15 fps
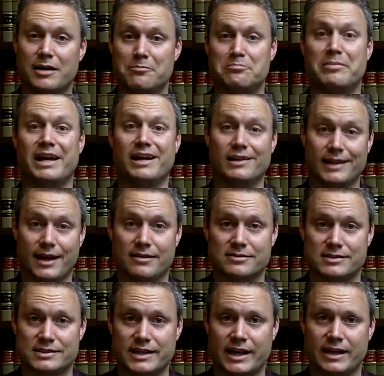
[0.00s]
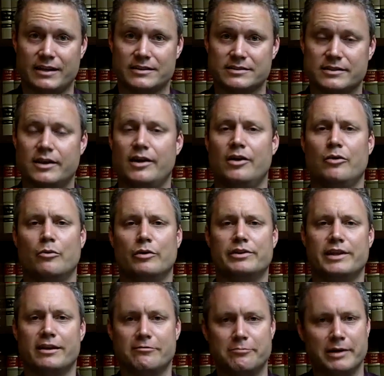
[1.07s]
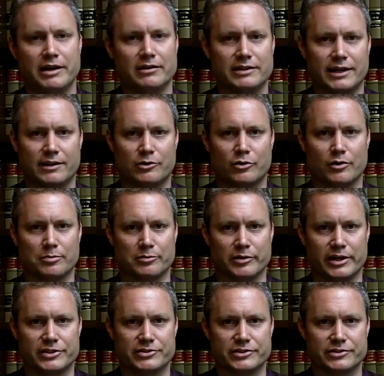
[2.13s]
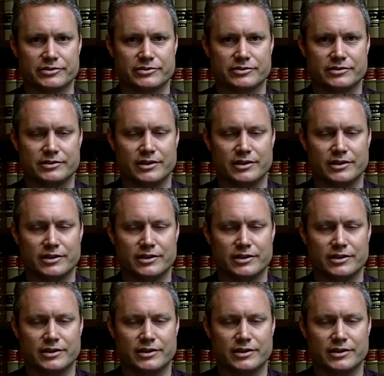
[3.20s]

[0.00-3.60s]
bail out states when they've bailed out corporations.